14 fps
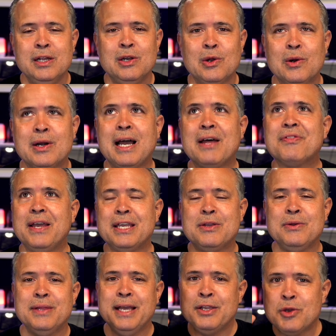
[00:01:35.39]
Lord, I thank
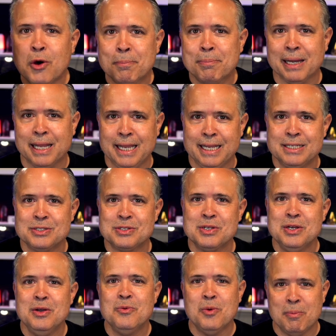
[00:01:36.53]
you that your plans
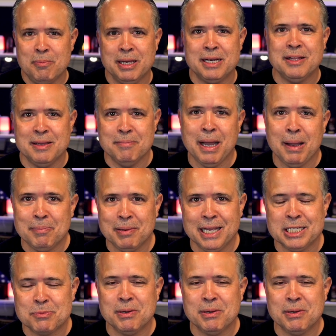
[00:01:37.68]
were better than my plans.